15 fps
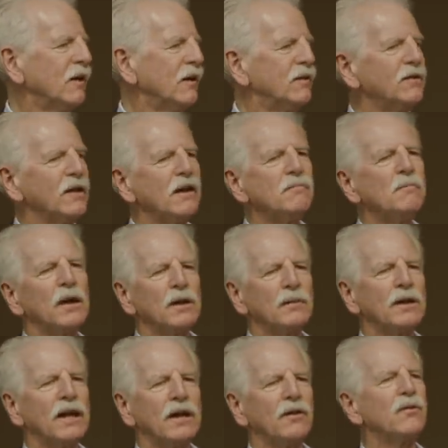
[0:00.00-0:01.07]
and save money,
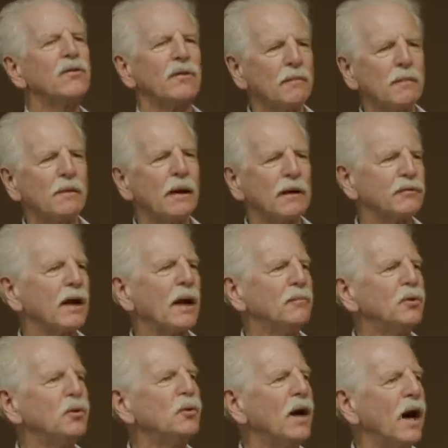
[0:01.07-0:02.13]
we got to do something about type
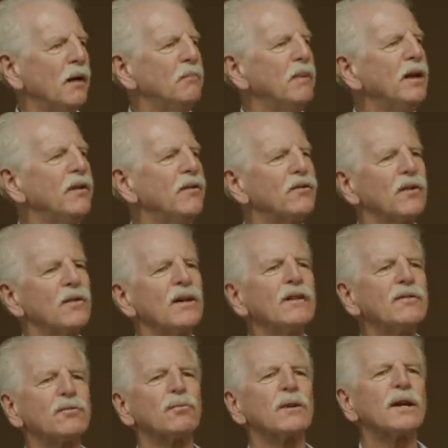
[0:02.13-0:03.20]
2 diabetes. So
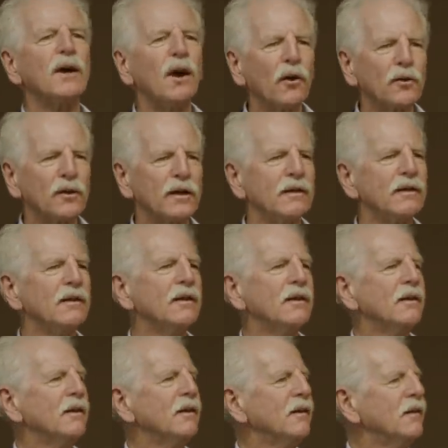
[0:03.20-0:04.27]
let's regard it
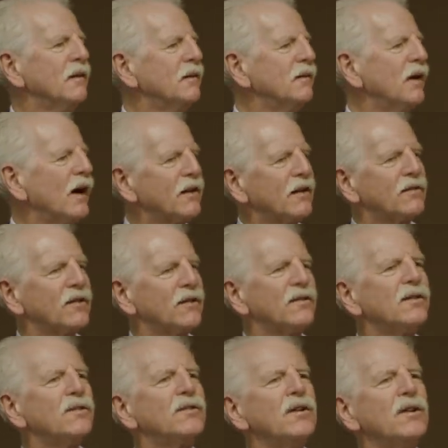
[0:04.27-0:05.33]
not as a
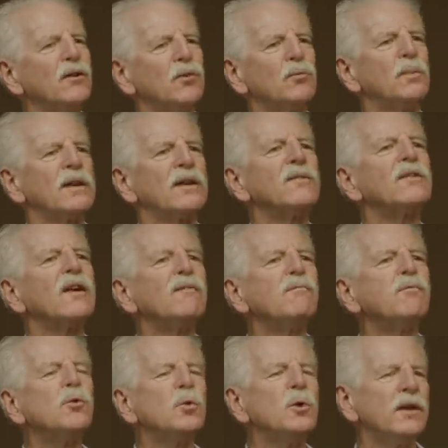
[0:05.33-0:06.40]
disease, but as a
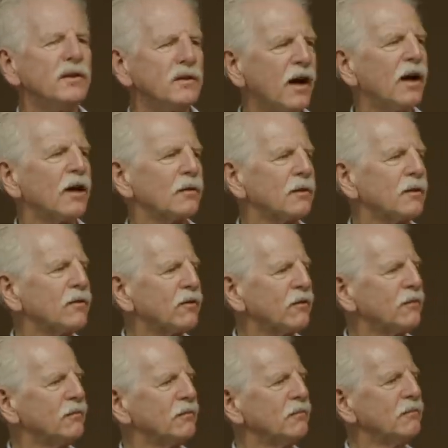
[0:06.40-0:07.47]
food intolerance.
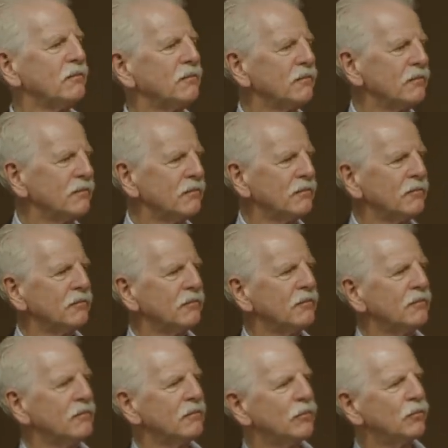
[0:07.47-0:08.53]

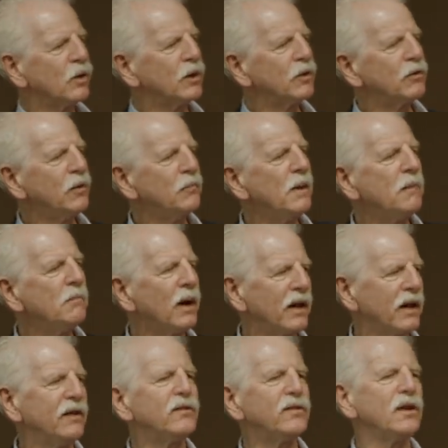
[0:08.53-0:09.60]
What does he mean by
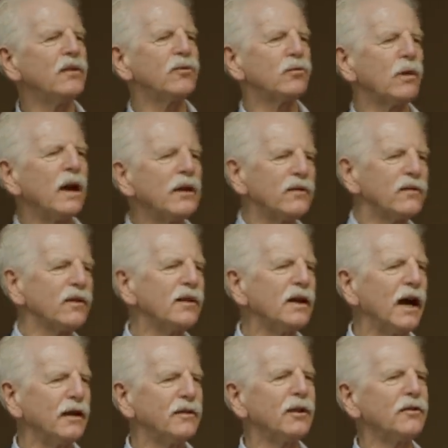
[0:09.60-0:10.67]
that? He's, he's trained as a
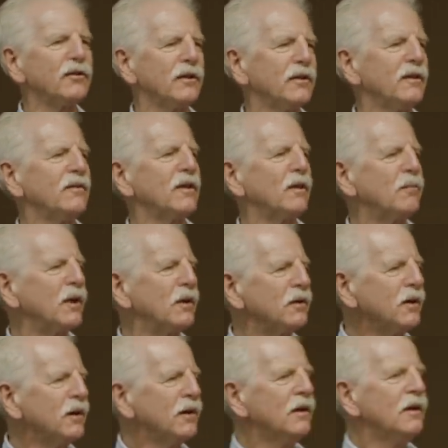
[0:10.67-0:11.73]
dietitian, and he said,
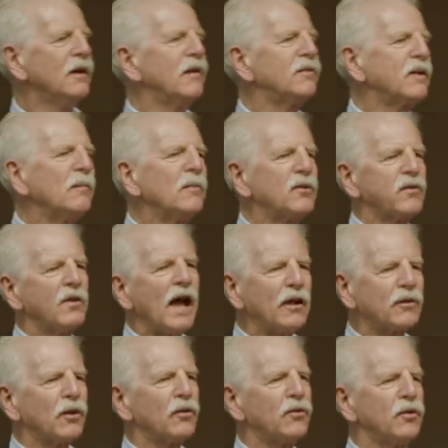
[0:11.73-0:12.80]
well, if someone's
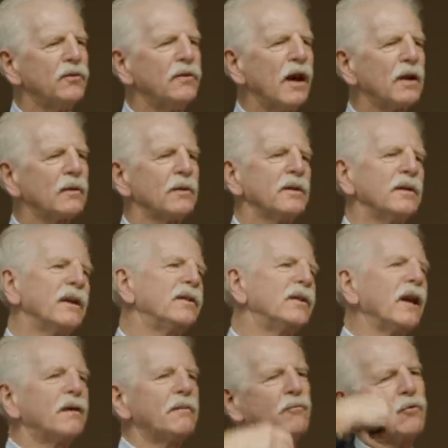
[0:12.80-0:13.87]
lactose intolerant and they
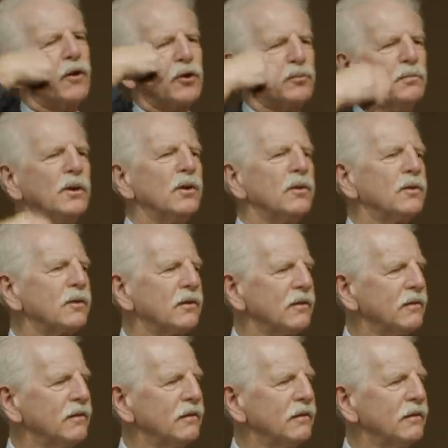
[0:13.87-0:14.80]
take fresh milk